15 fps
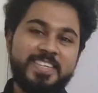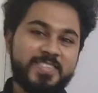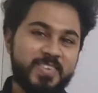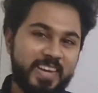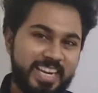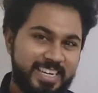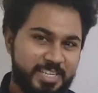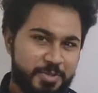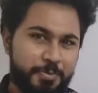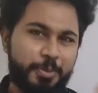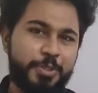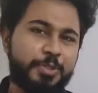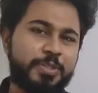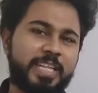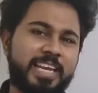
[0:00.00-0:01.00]
So let's
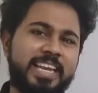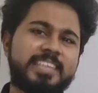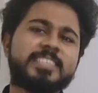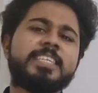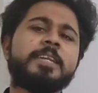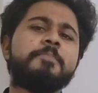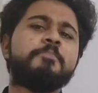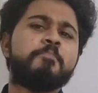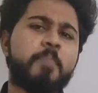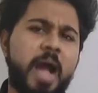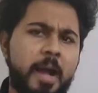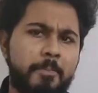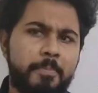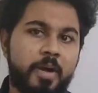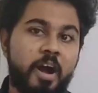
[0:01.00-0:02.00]
move to the lesson
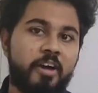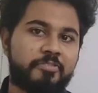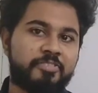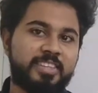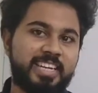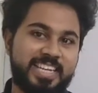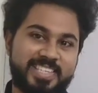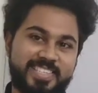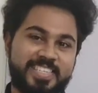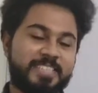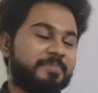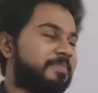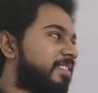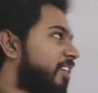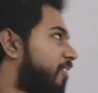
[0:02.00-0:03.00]
map of the
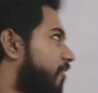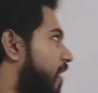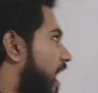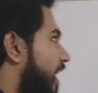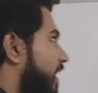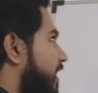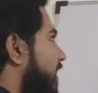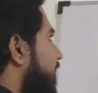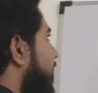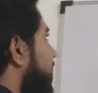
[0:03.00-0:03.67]
lesson. Right.